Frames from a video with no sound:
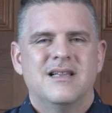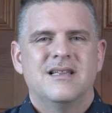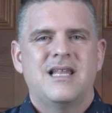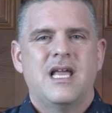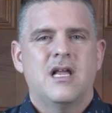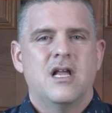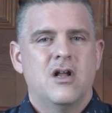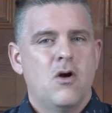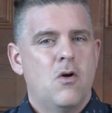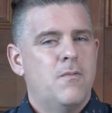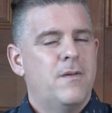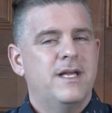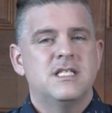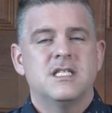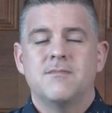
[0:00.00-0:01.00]
They can go
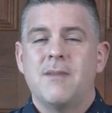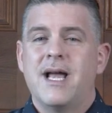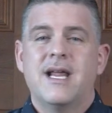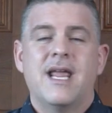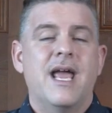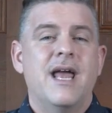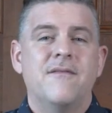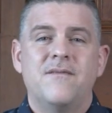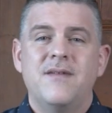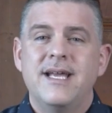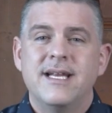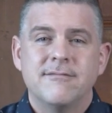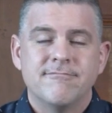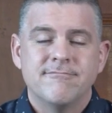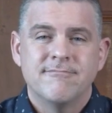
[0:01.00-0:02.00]
places mine can't
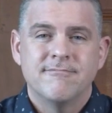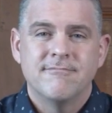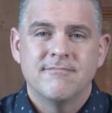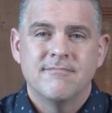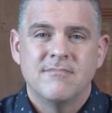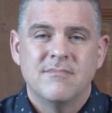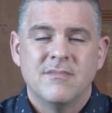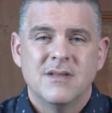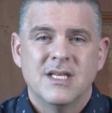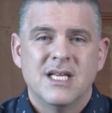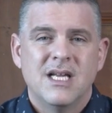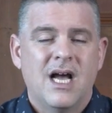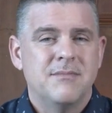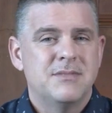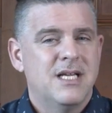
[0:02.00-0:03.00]
fit.
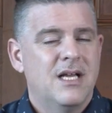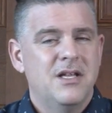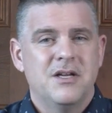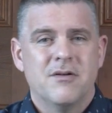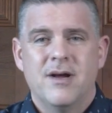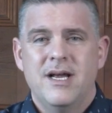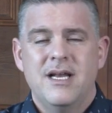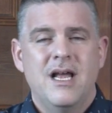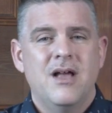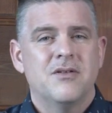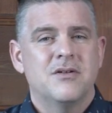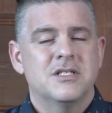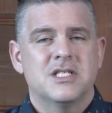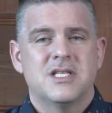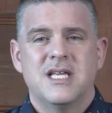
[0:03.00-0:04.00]
I'm telling you right now,
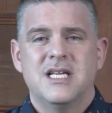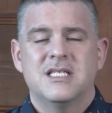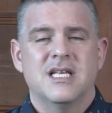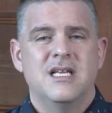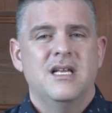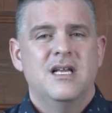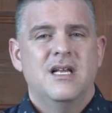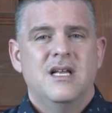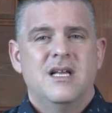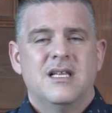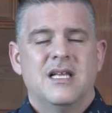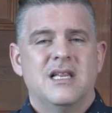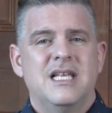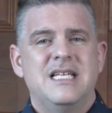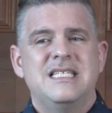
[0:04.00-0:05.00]
there's things that
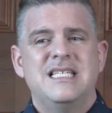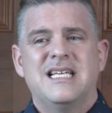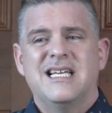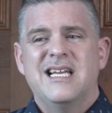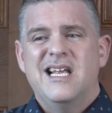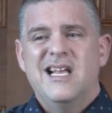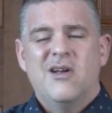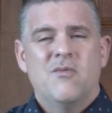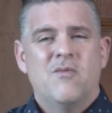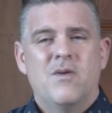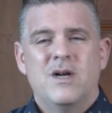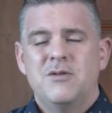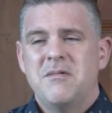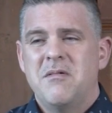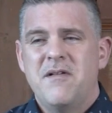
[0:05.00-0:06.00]
Lindsay can,
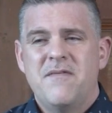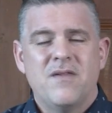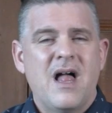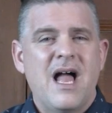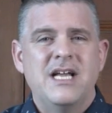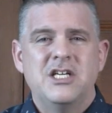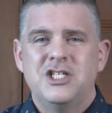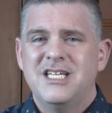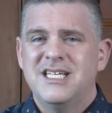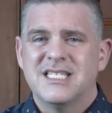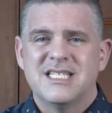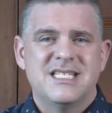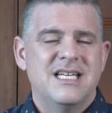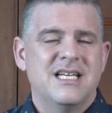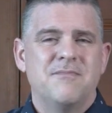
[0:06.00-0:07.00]
when we fly, she can
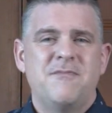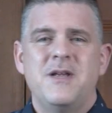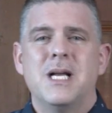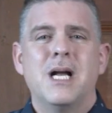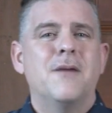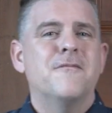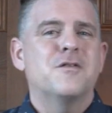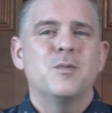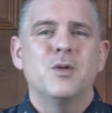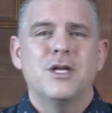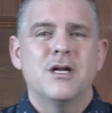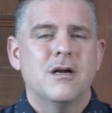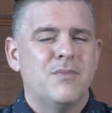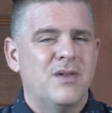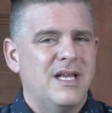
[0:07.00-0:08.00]
sit and be comfortable in
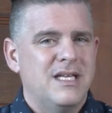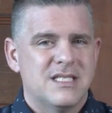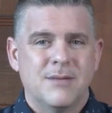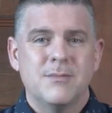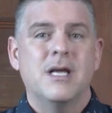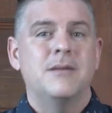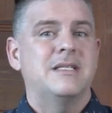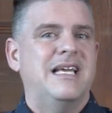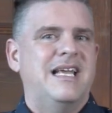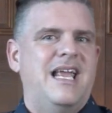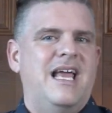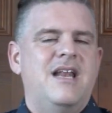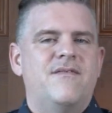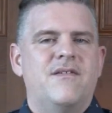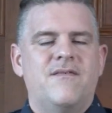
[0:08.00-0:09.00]
an airplane. Sometimes I
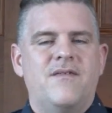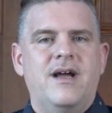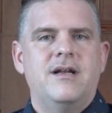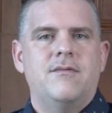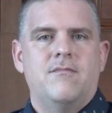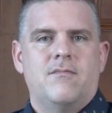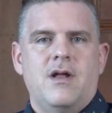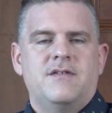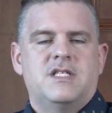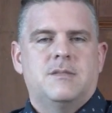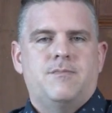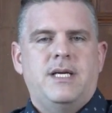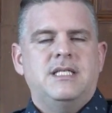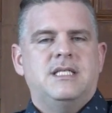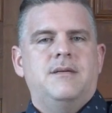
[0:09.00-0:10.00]
can't even find enough
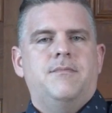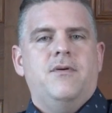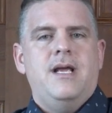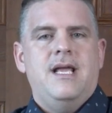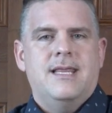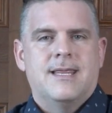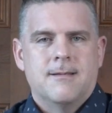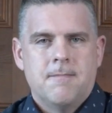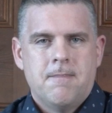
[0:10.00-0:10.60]
space to breathe.